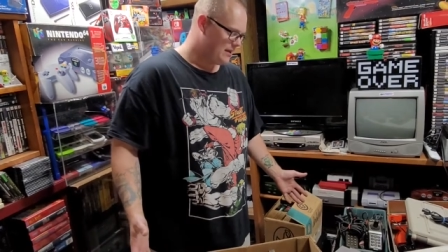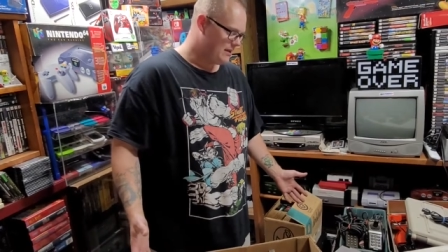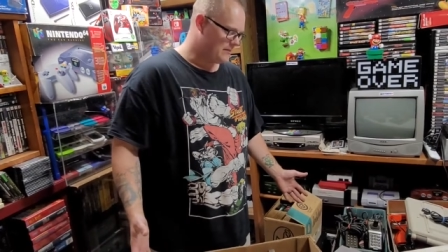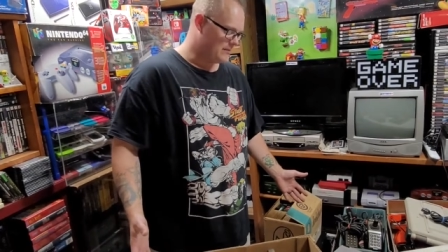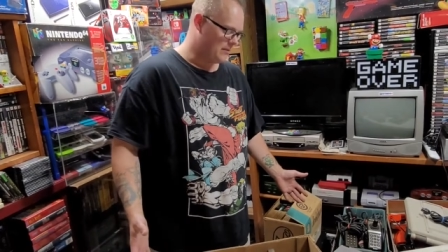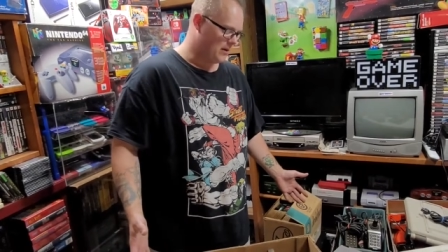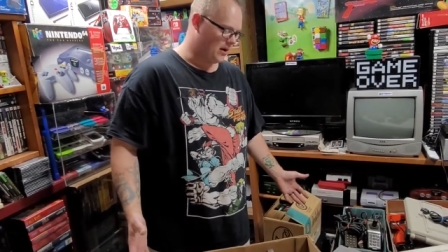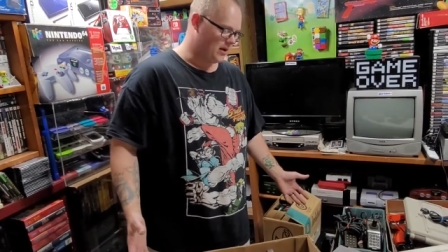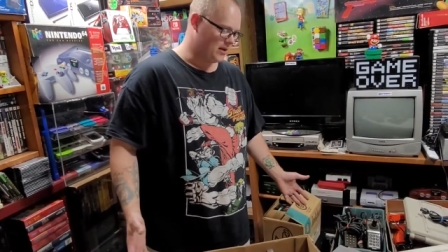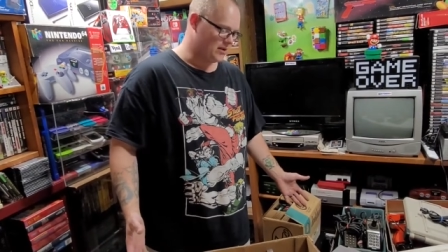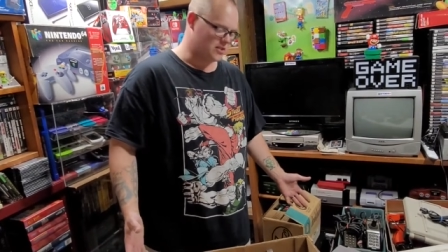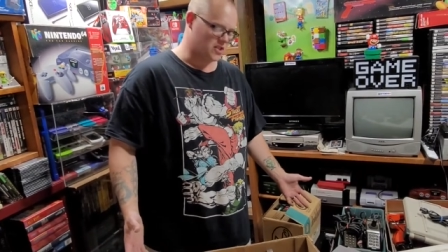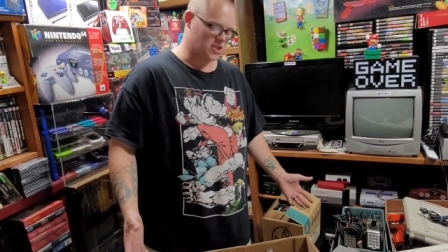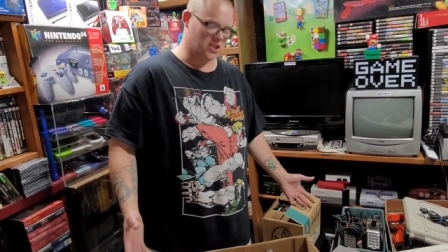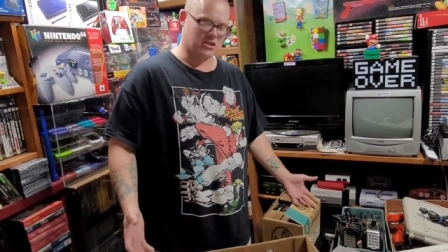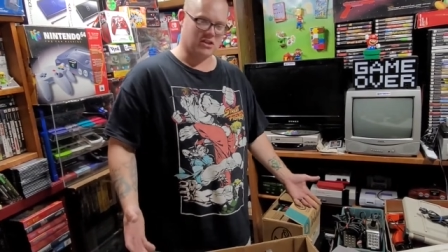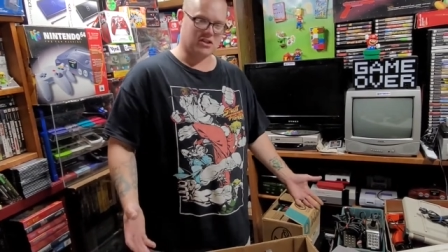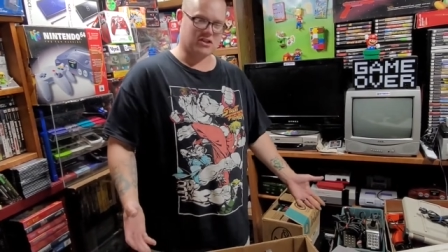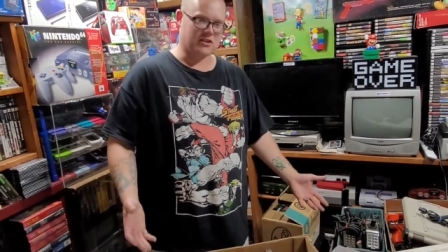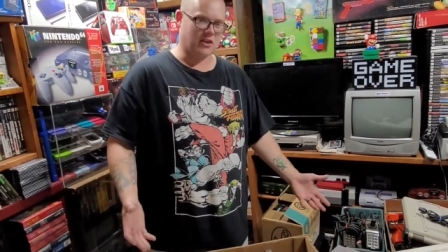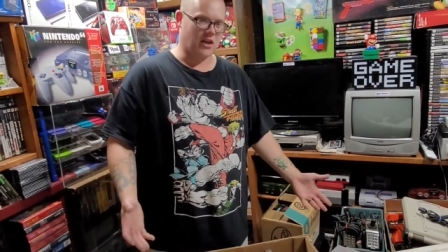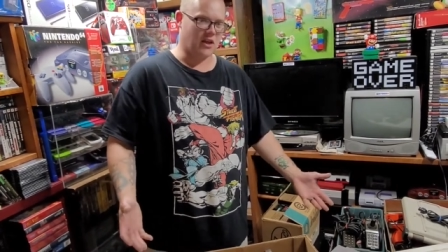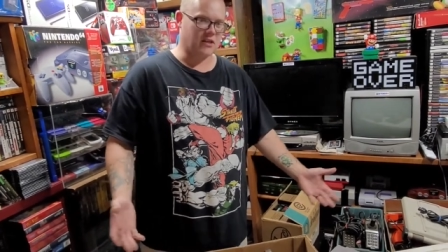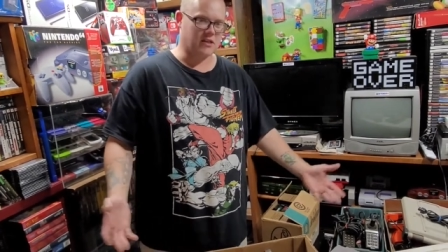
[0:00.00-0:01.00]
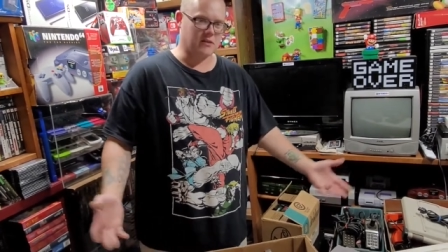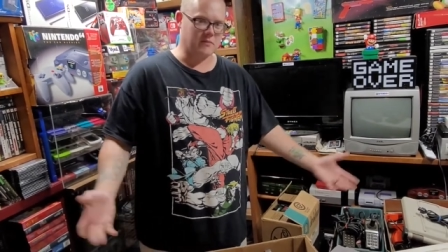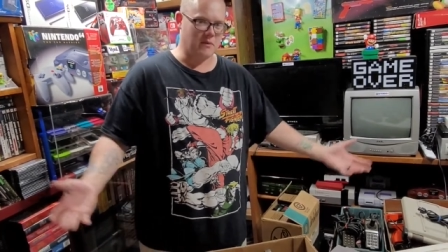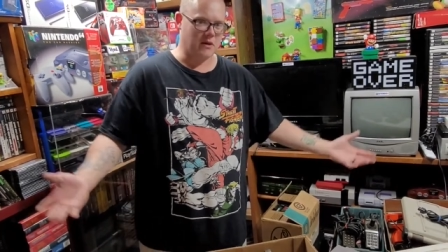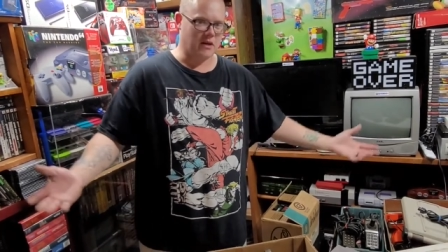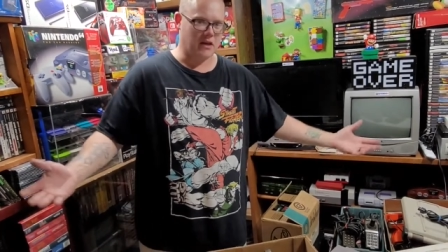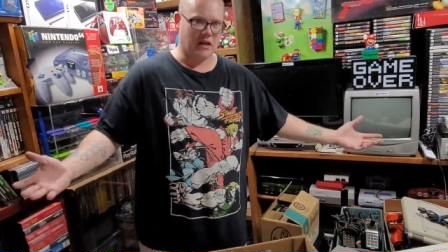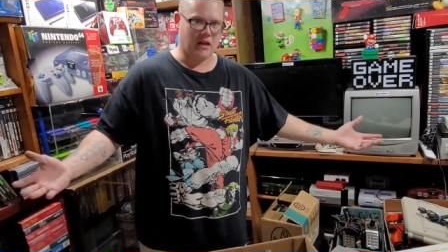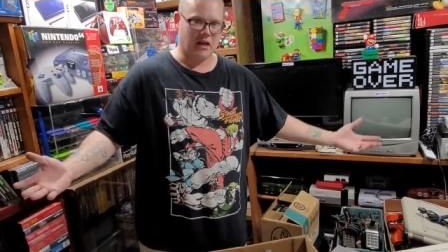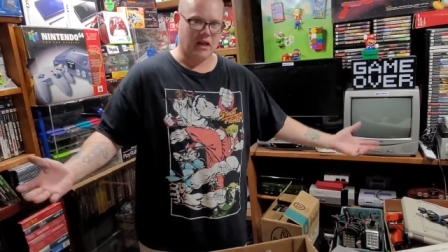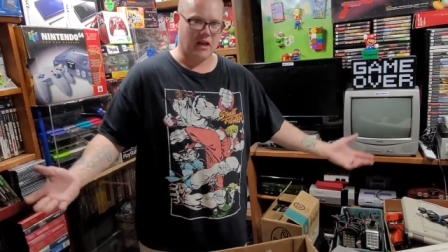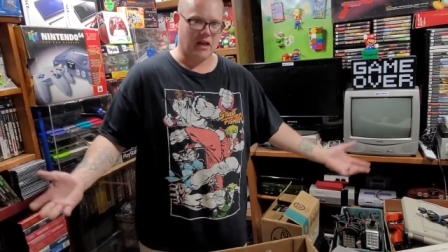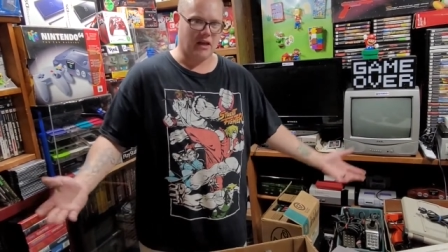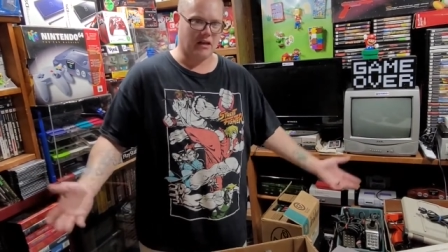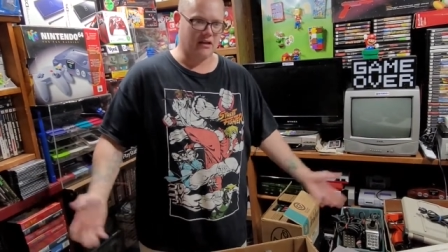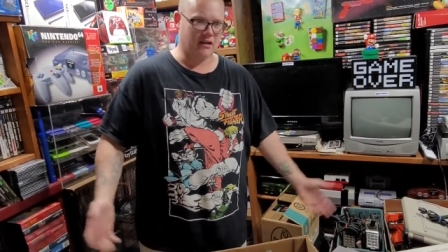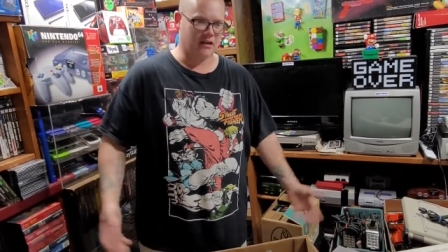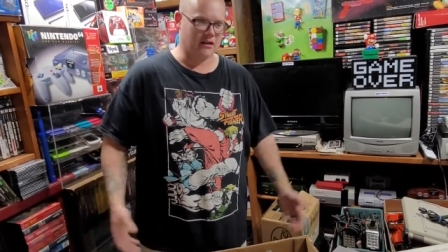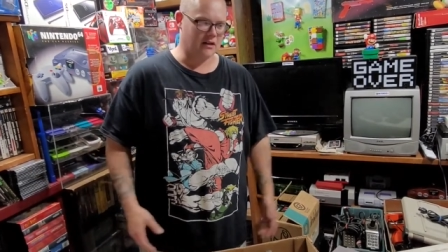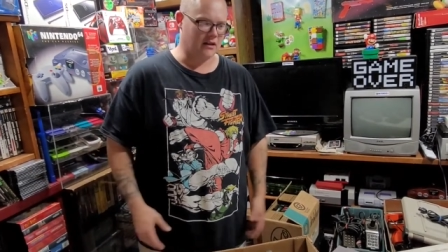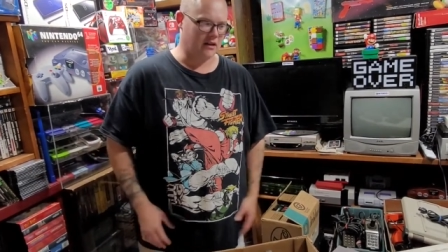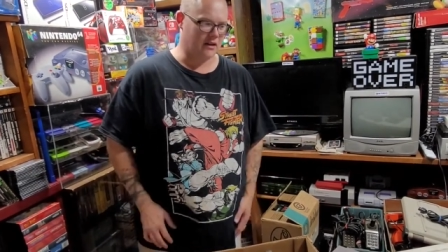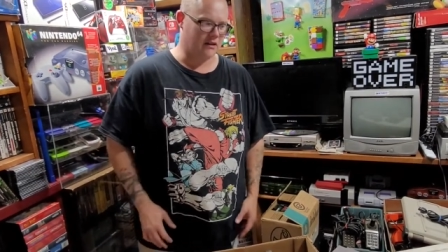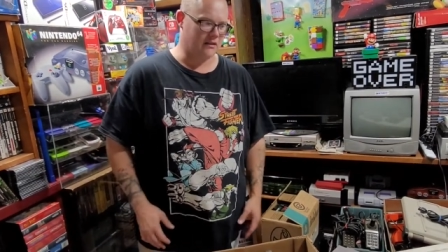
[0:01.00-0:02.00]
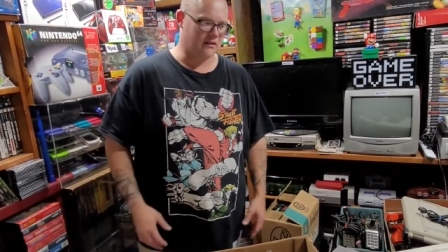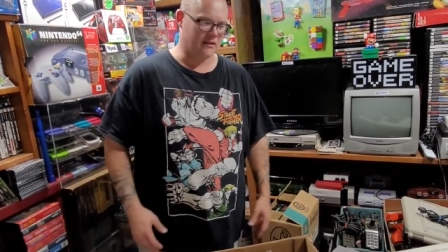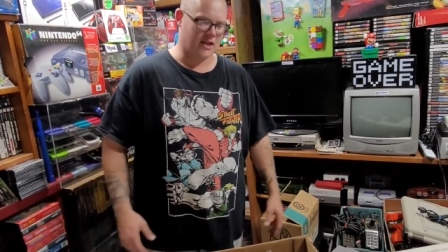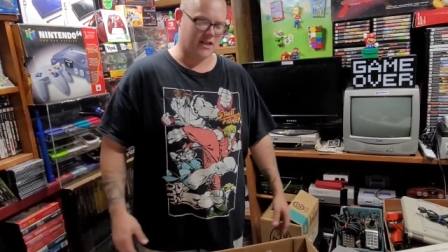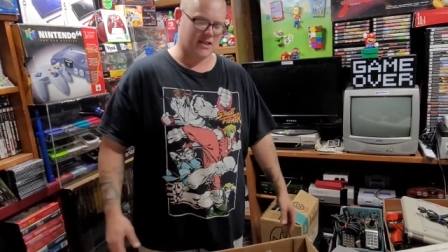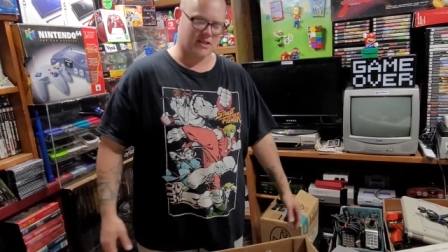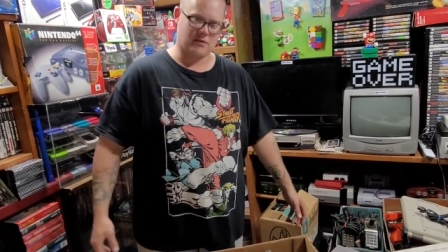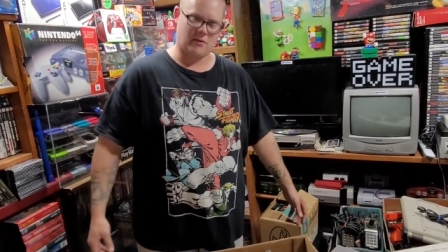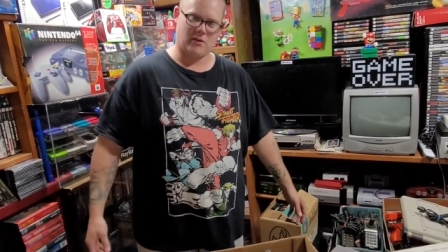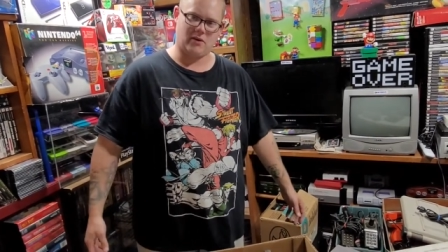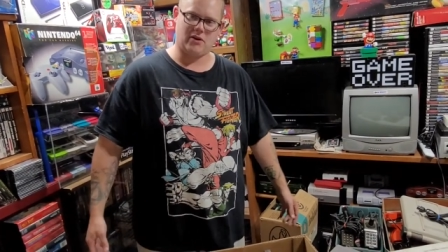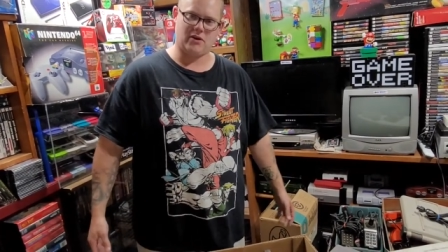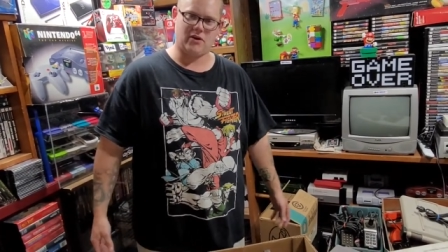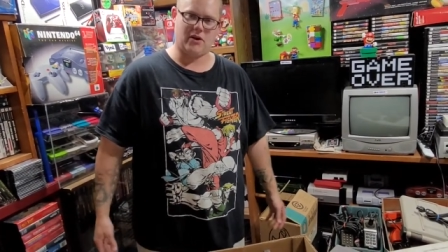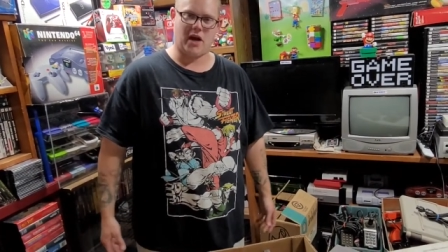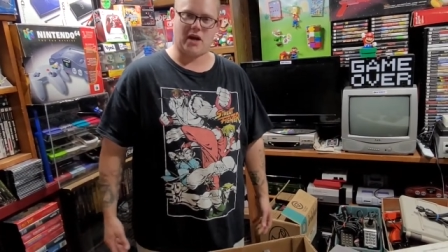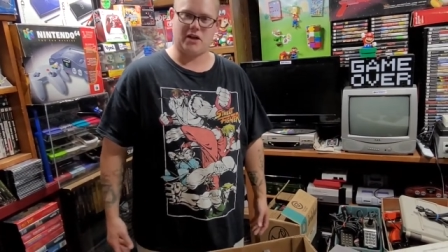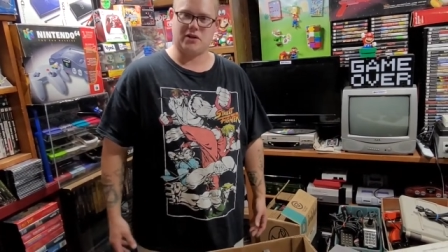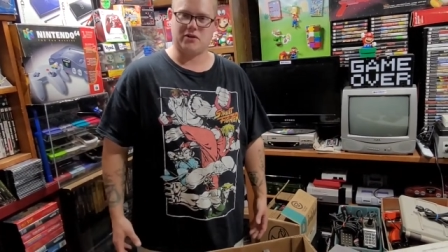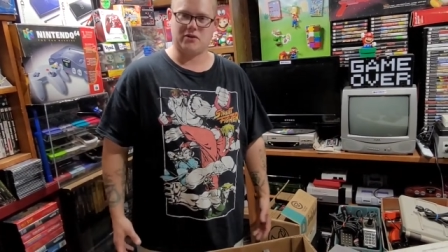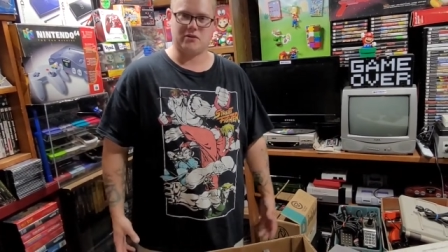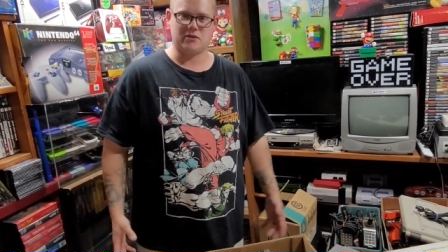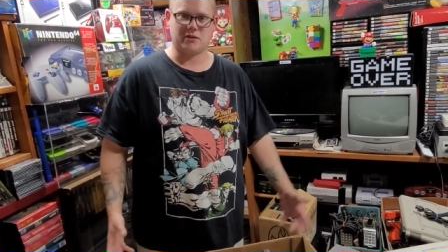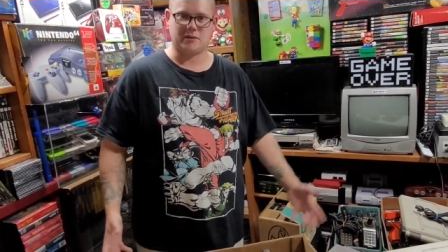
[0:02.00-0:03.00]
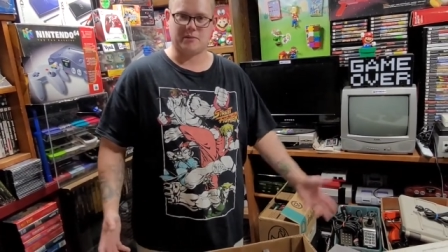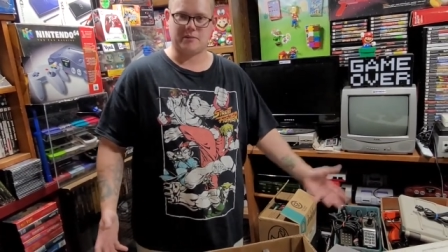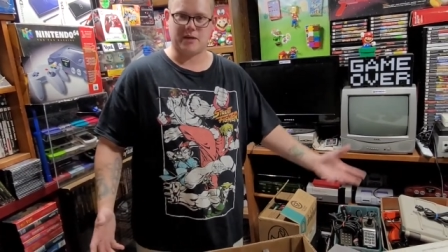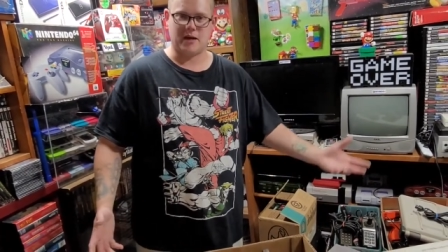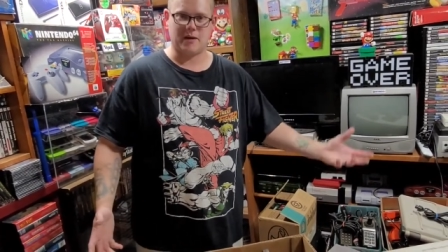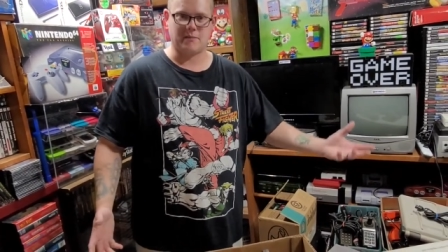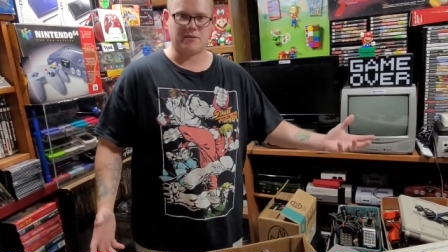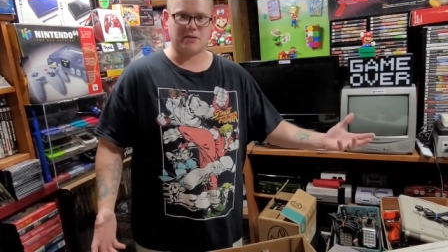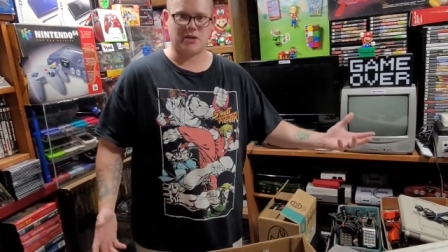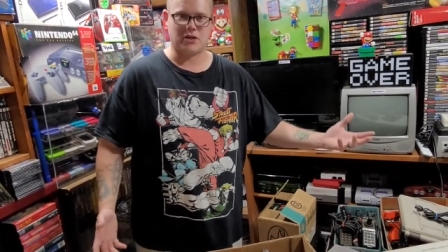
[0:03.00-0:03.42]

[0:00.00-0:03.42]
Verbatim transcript: But she just likes me. And that's what you got to do sometimes.